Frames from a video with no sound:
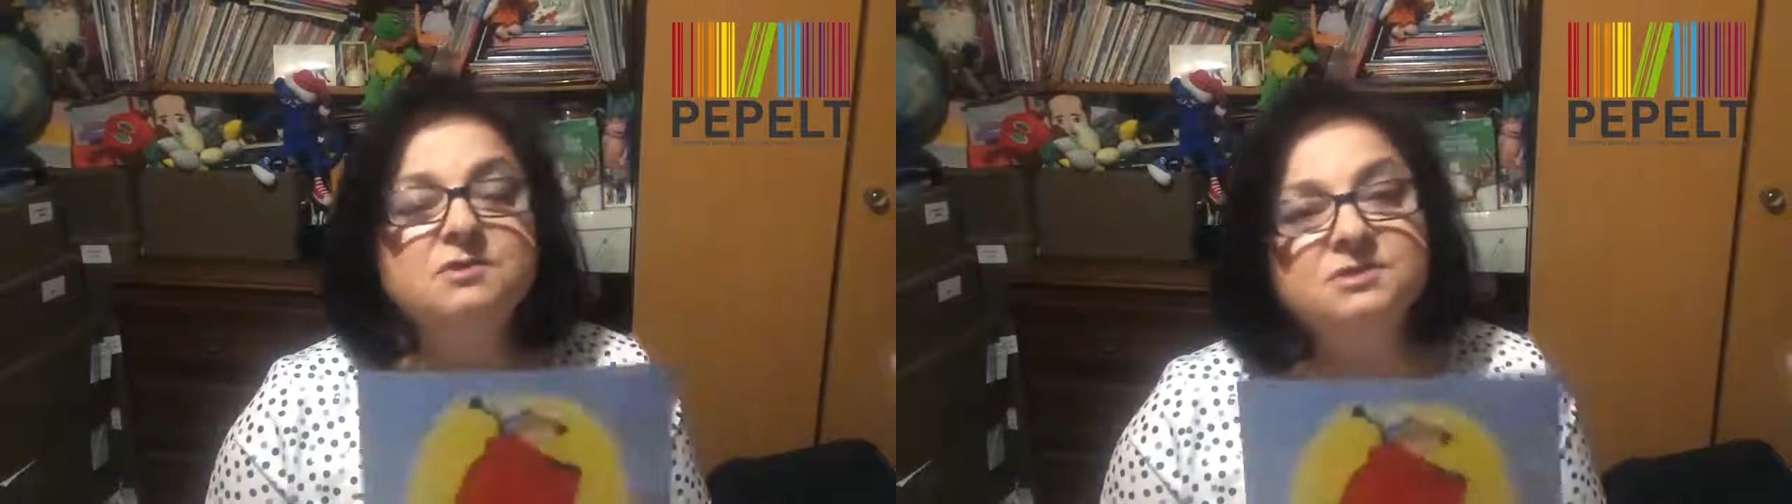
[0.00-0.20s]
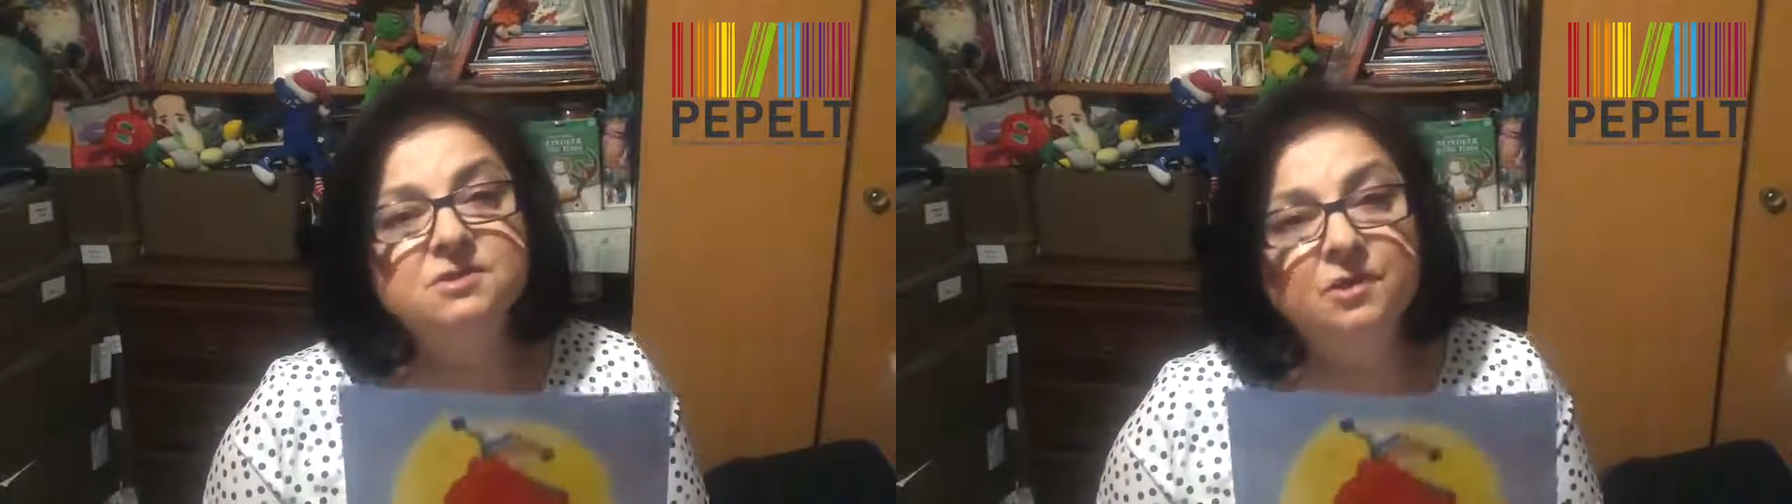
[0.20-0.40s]

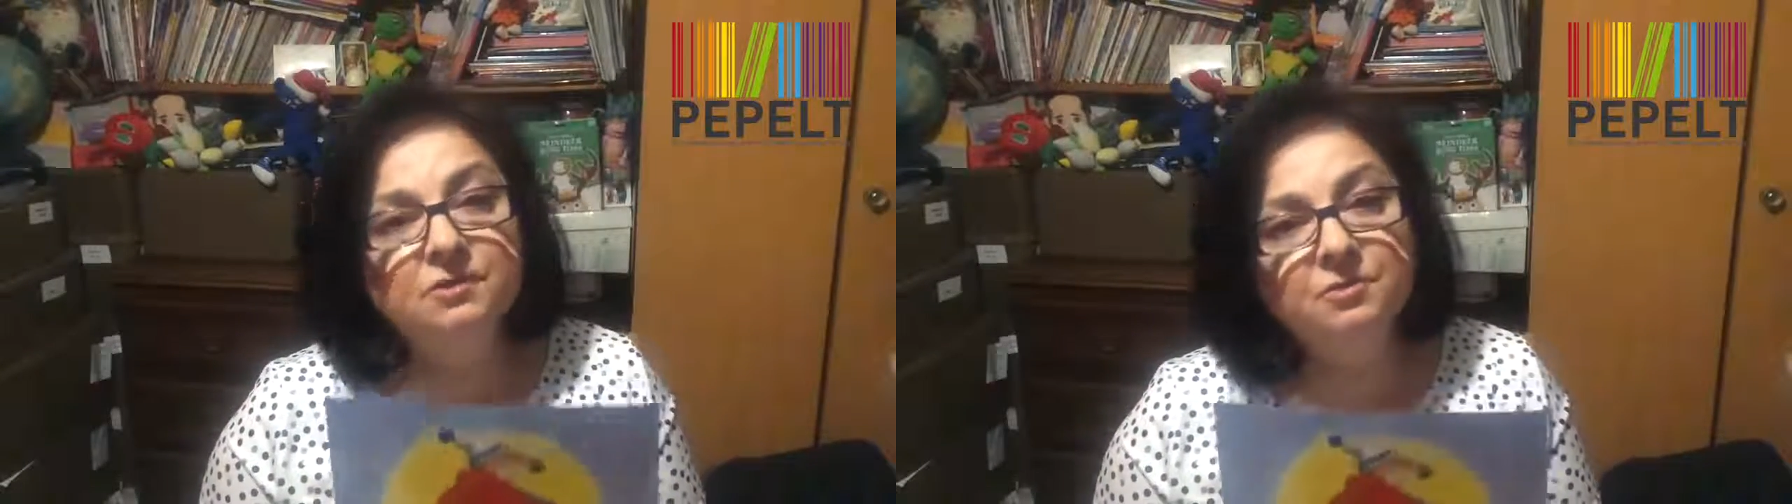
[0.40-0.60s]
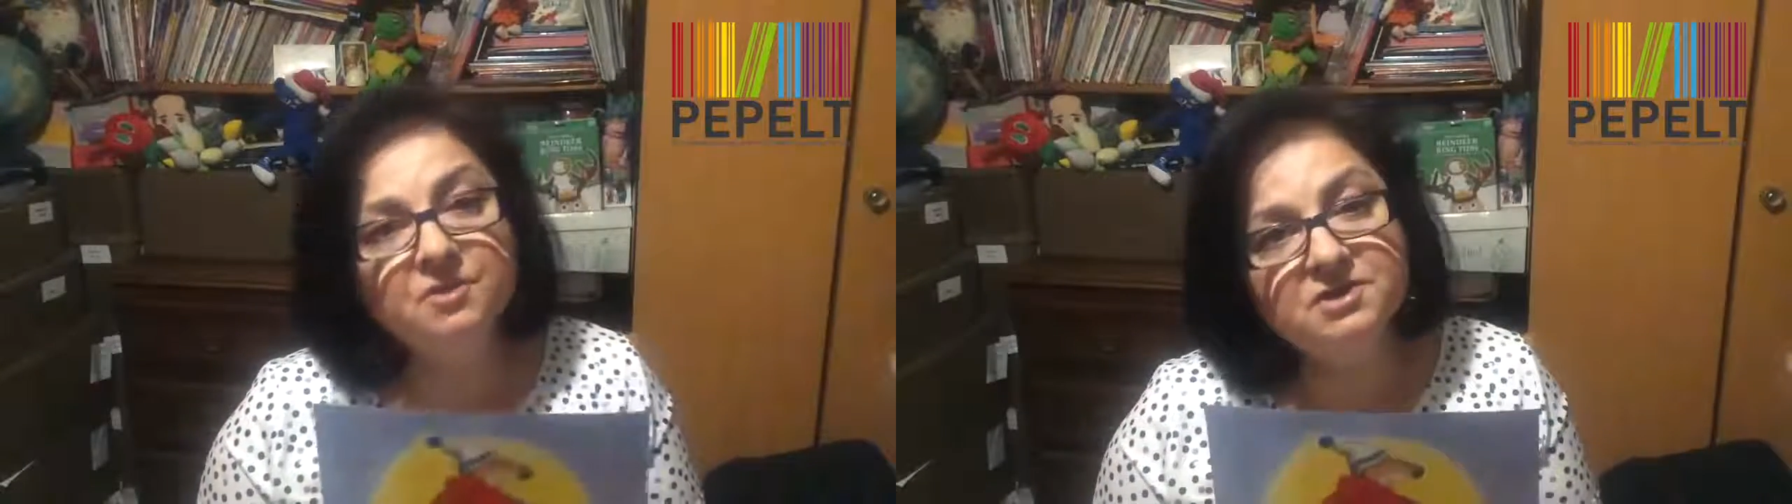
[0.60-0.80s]
So it's
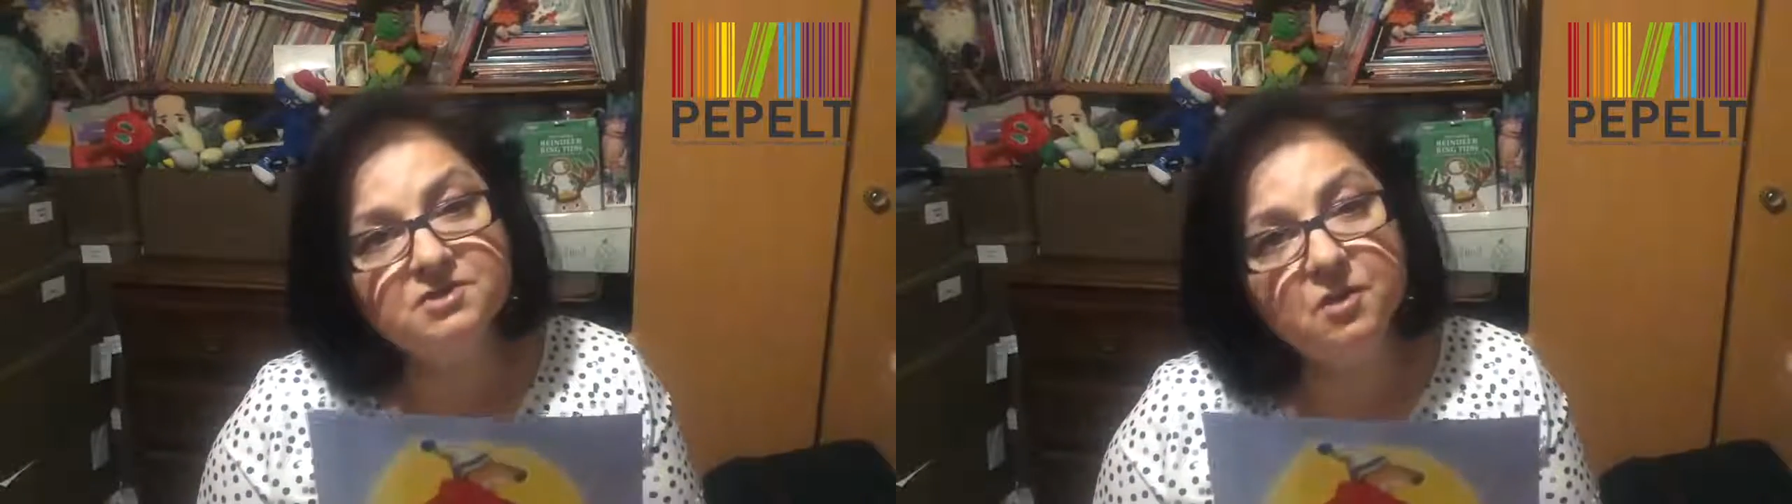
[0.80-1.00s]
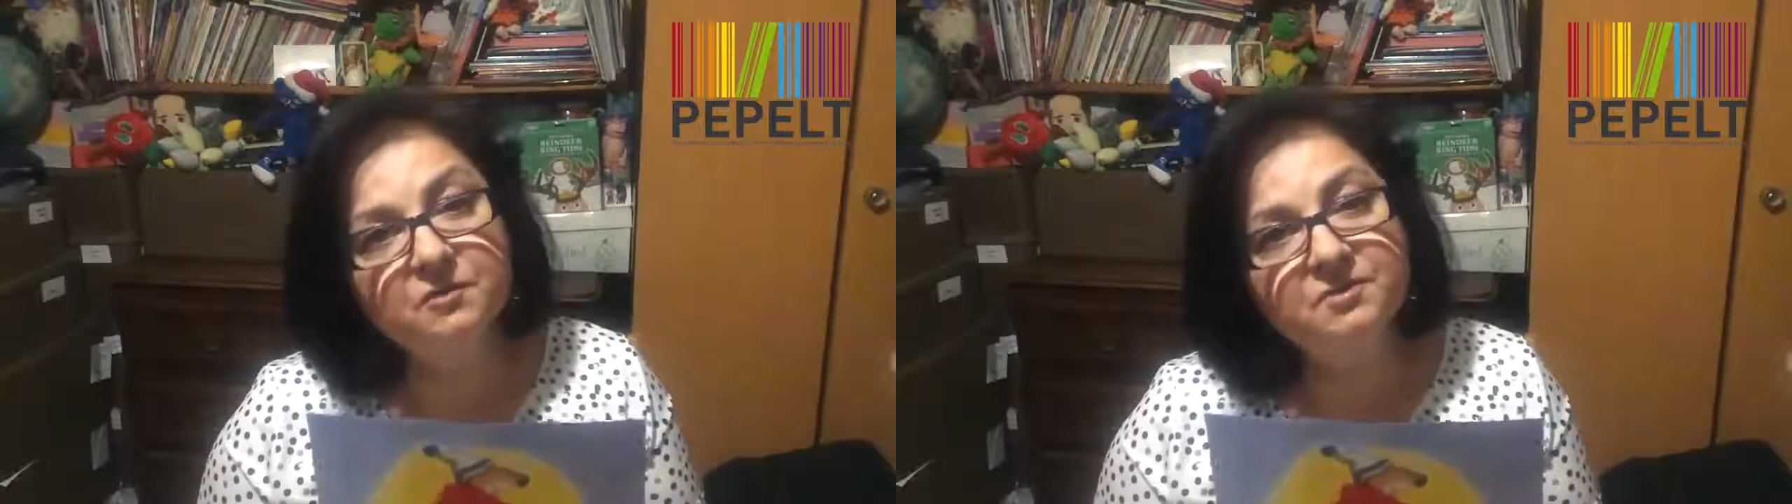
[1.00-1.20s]
going to be a
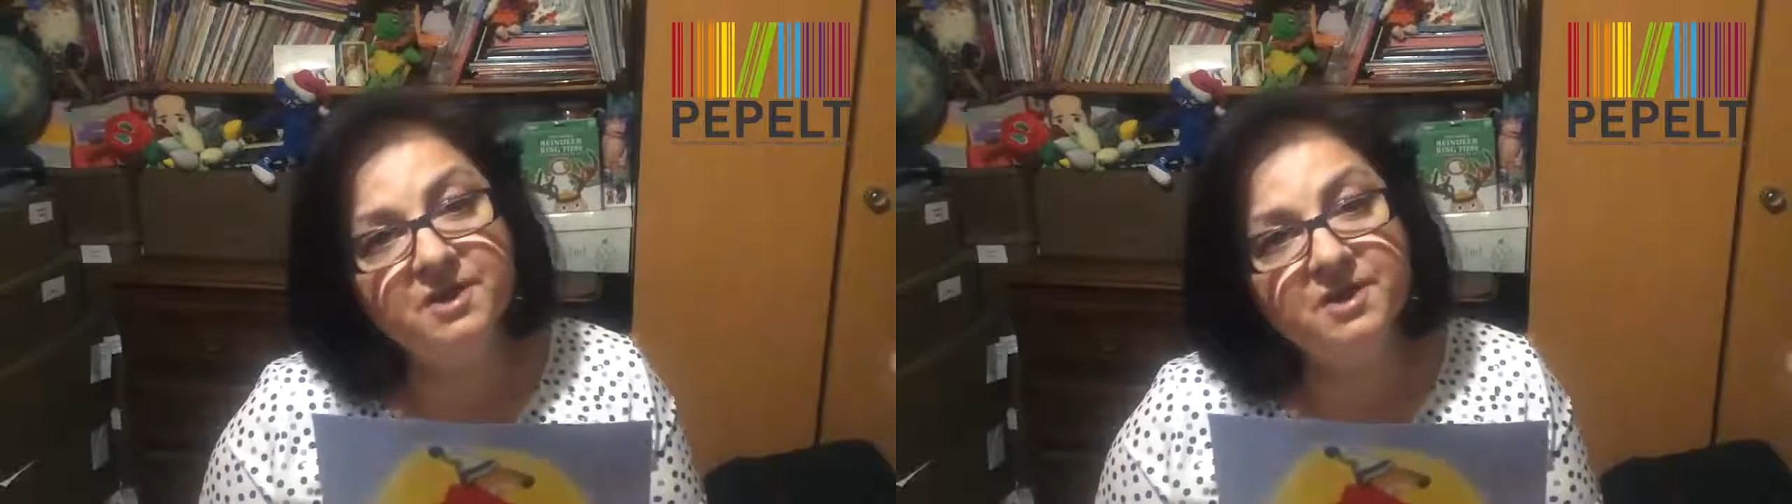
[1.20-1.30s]
story